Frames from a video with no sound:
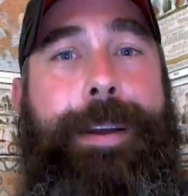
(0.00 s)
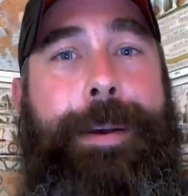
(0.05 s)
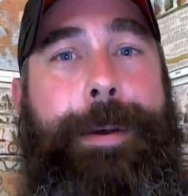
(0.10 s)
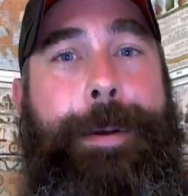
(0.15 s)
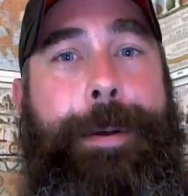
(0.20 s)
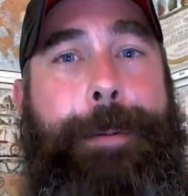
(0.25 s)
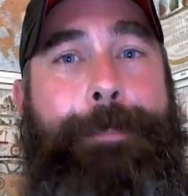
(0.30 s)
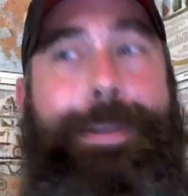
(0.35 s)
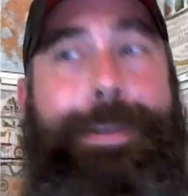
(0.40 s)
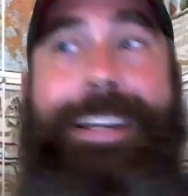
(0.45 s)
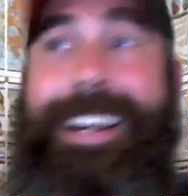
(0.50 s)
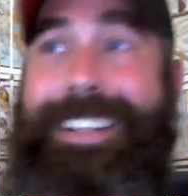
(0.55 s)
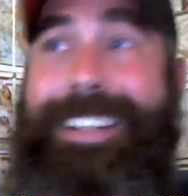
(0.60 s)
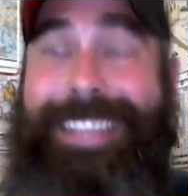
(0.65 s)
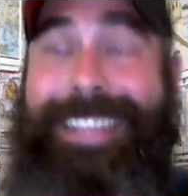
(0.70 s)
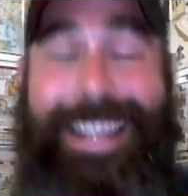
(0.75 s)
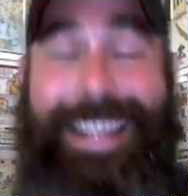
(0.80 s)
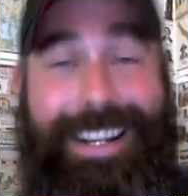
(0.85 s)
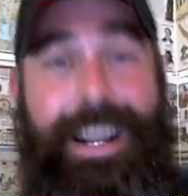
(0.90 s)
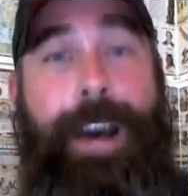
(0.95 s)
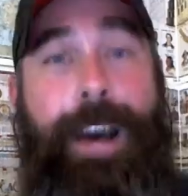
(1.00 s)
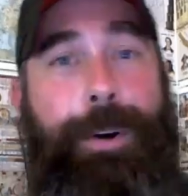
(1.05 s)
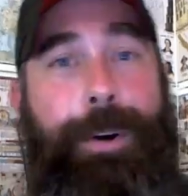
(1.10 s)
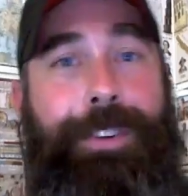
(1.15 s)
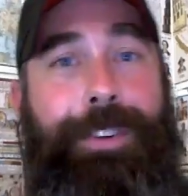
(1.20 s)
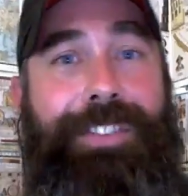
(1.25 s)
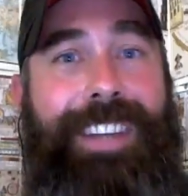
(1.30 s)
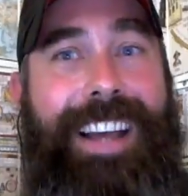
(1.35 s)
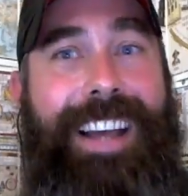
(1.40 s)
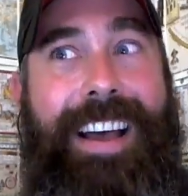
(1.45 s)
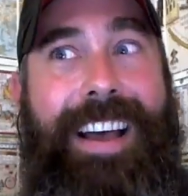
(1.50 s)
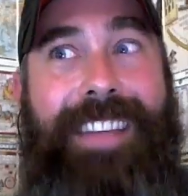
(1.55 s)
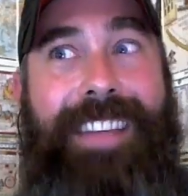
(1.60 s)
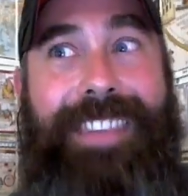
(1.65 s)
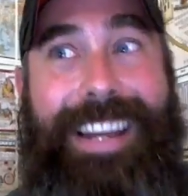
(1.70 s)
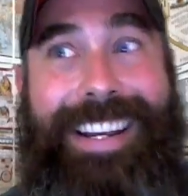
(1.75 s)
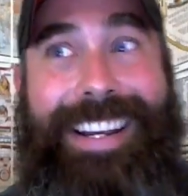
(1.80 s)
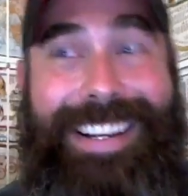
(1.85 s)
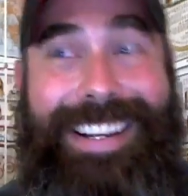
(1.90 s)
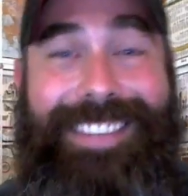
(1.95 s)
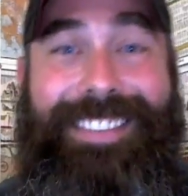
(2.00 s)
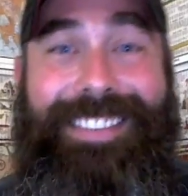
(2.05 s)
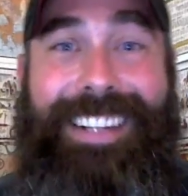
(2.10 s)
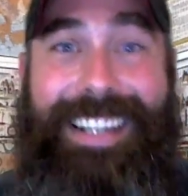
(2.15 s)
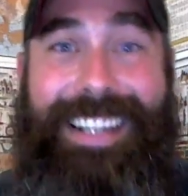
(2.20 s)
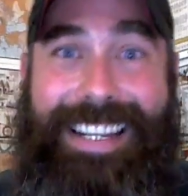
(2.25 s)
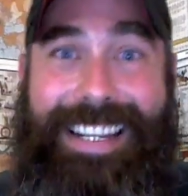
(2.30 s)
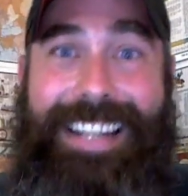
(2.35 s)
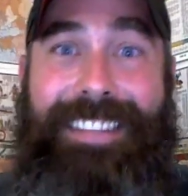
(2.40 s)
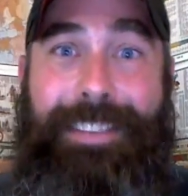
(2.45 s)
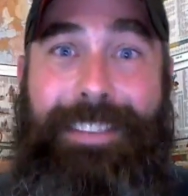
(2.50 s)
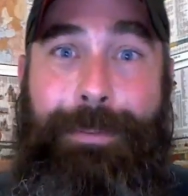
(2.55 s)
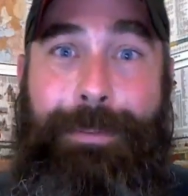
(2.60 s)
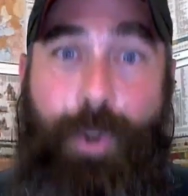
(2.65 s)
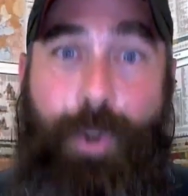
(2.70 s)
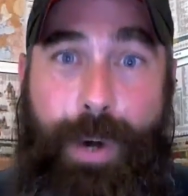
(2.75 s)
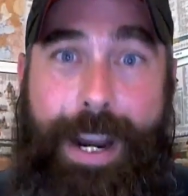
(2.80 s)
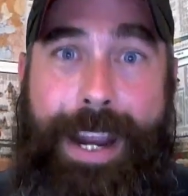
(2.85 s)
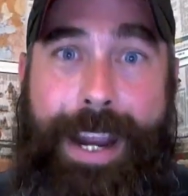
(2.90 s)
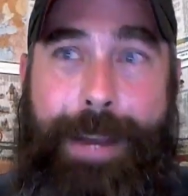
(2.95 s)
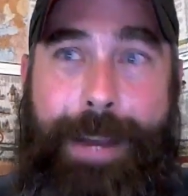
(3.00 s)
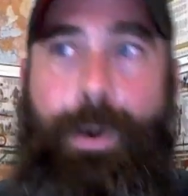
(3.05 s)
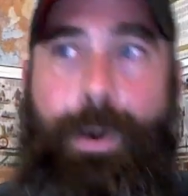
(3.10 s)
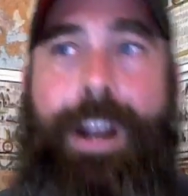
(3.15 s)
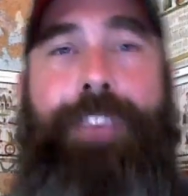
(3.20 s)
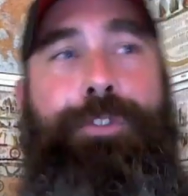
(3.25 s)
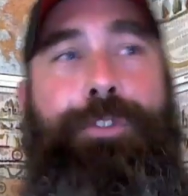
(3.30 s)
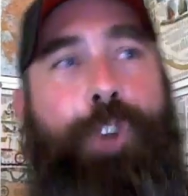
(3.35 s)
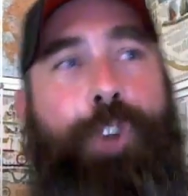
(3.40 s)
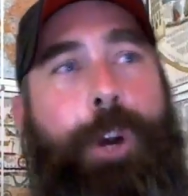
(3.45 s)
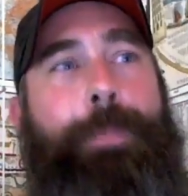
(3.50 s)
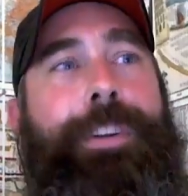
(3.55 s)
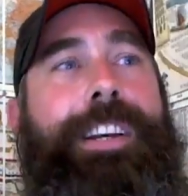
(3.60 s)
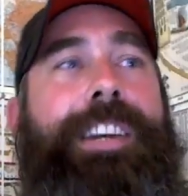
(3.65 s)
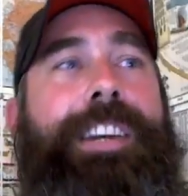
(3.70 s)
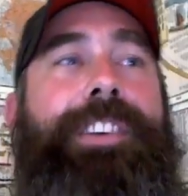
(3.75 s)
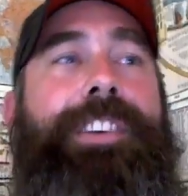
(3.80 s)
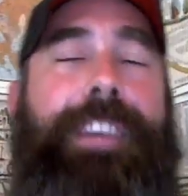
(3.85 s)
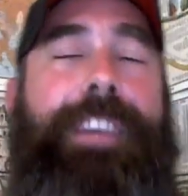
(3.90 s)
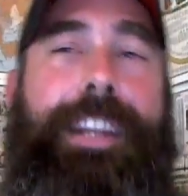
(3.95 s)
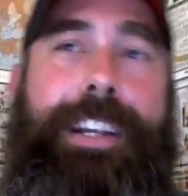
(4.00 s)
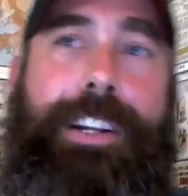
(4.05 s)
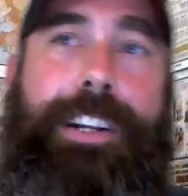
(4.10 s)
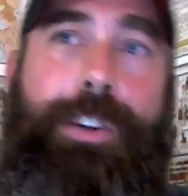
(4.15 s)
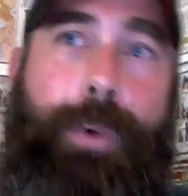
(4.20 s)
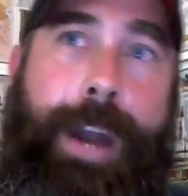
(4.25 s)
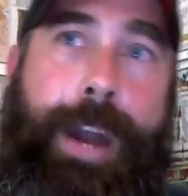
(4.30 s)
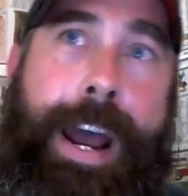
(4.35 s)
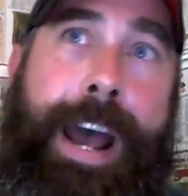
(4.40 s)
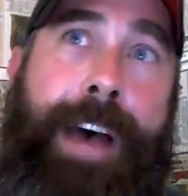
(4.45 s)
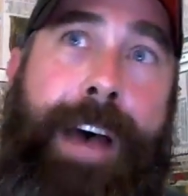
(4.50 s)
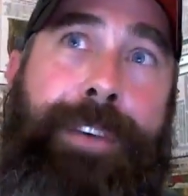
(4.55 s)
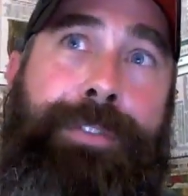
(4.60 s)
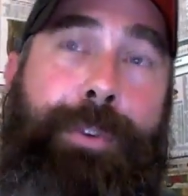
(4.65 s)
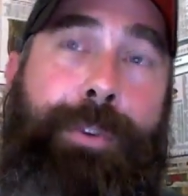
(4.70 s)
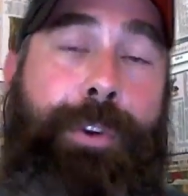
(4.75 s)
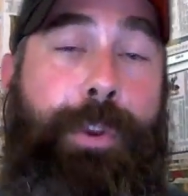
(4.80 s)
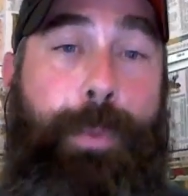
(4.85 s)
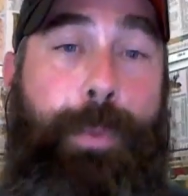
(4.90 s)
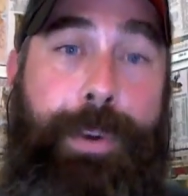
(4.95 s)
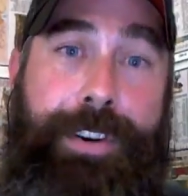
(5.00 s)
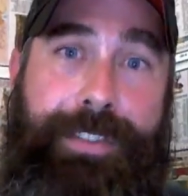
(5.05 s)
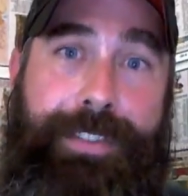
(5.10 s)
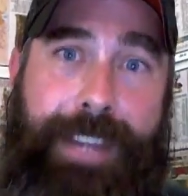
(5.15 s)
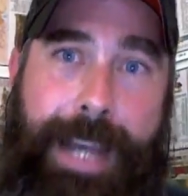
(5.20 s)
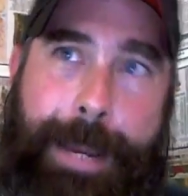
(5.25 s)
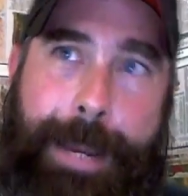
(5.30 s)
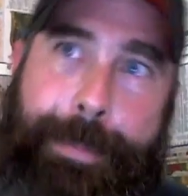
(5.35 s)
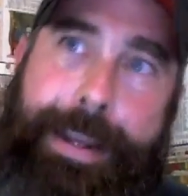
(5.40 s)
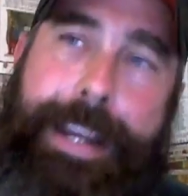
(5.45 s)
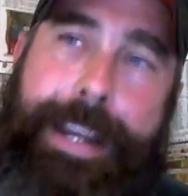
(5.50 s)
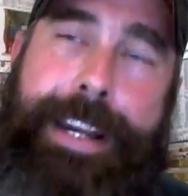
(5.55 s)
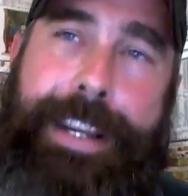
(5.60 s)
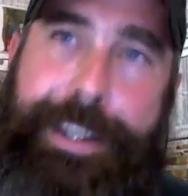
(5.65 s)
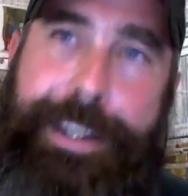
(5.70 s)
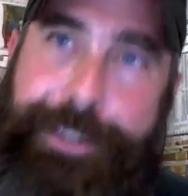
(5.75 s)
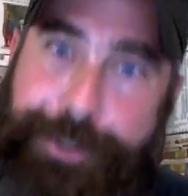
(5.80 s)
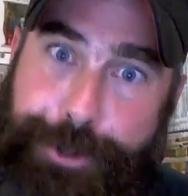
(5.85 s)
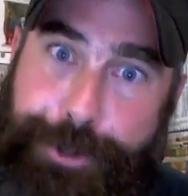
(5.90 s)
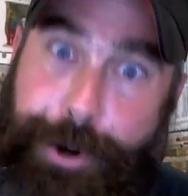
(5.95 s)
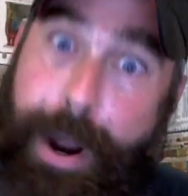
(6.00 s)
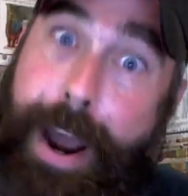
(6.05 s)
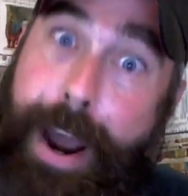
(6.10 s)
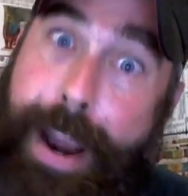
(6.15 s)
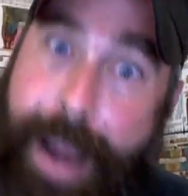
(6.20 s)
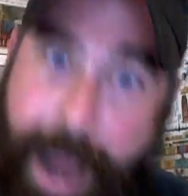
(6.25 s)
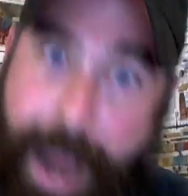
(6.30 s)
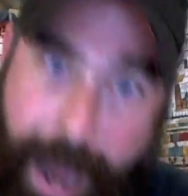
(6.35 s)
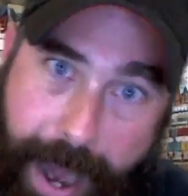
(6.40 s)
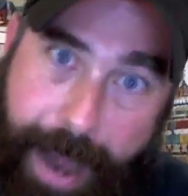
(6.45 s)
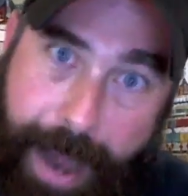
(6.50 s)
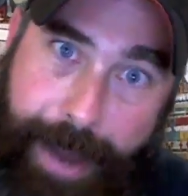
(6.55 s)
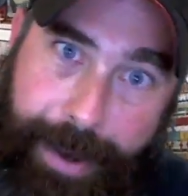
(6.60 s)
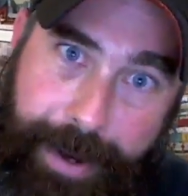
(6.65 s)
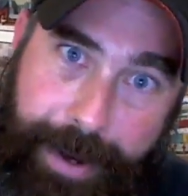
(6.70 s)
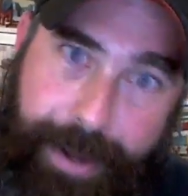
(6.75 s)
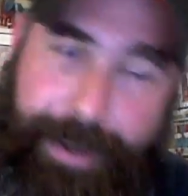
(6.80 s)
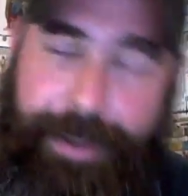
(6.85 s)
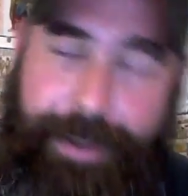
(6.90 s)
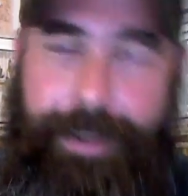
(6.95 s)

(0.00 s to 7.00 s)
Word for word: because he knows that he's going to get some grain. Whereas normally he's eating grass or in the wintertime eating dry hay.